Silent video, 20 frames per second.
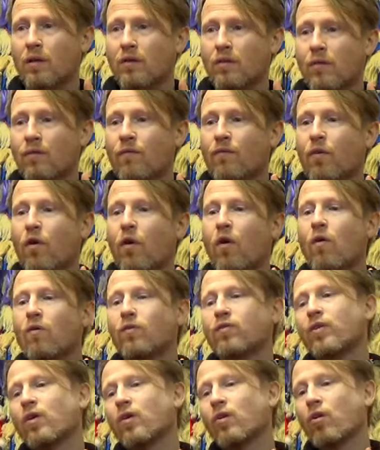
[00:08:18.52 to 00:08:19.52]

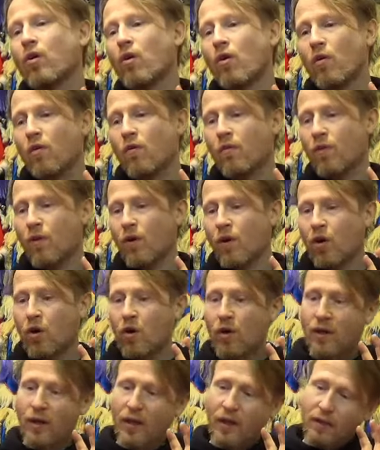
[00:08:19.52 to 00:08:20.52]
involves a lot of the
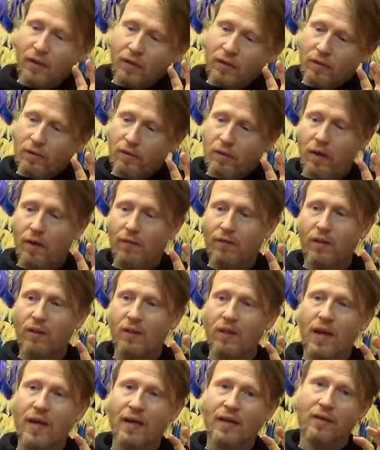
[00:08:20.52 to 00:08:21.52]
hooking of the
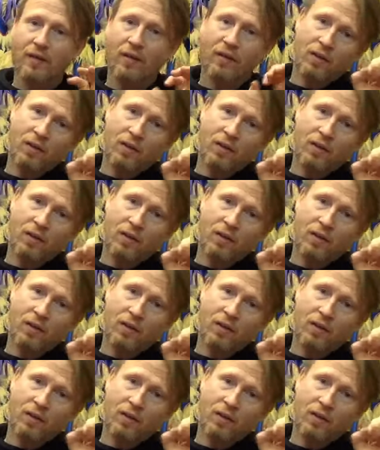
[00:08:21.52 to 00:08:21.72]
leg